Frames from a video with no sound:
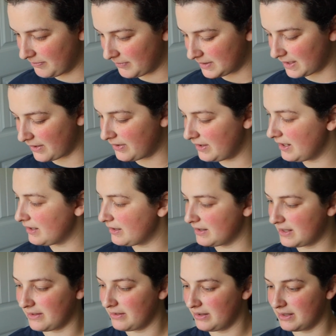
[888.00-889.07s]
And I think
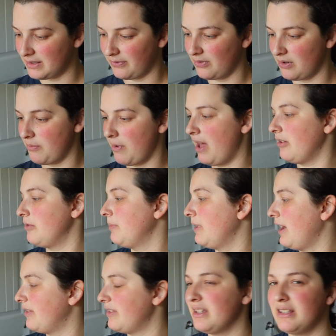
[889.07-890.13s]
it's a free pattern,
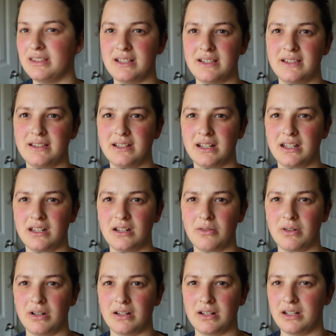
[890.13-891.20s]
but I think this sticky
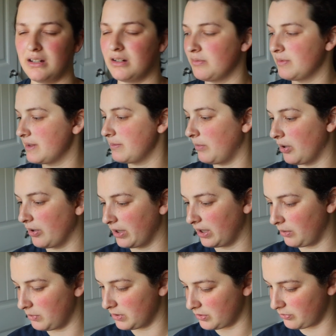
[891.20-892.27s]
note on here was
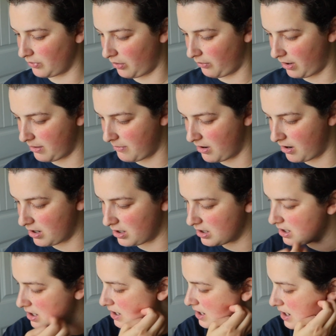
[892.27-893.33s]
marking which row I'm
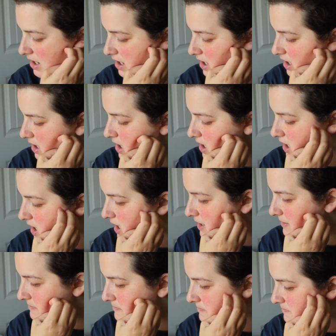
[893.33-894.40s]

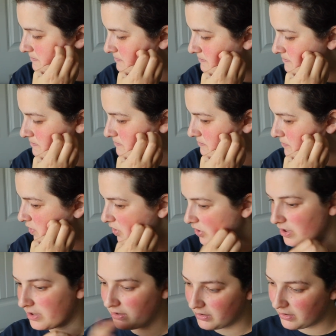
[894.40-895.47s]
on.
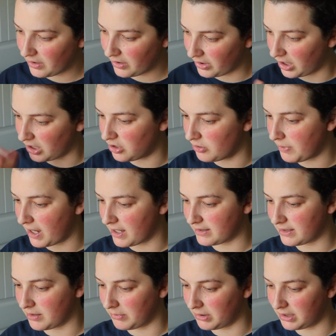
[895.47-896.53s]
Which, thank you,
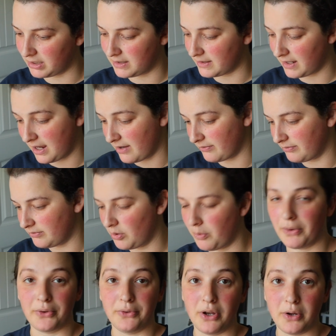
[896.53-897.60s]
past Emily, because I have no
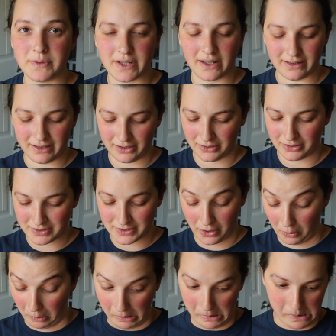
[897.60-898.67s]
other notes on here,
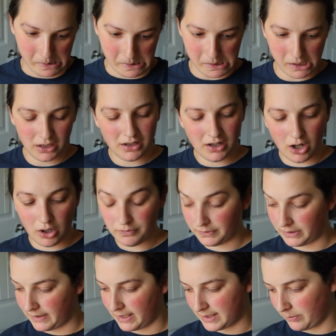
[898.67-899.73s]
so
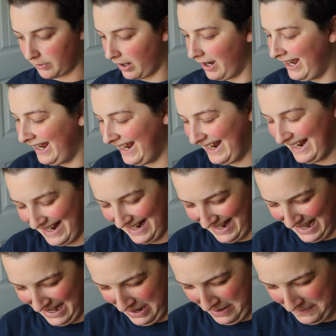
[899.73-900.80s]
hopefully that's where I
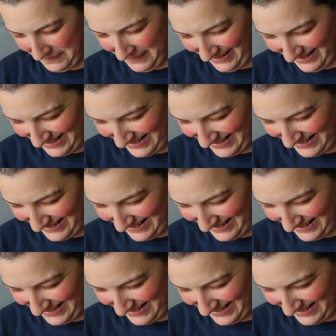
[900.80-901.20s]
am.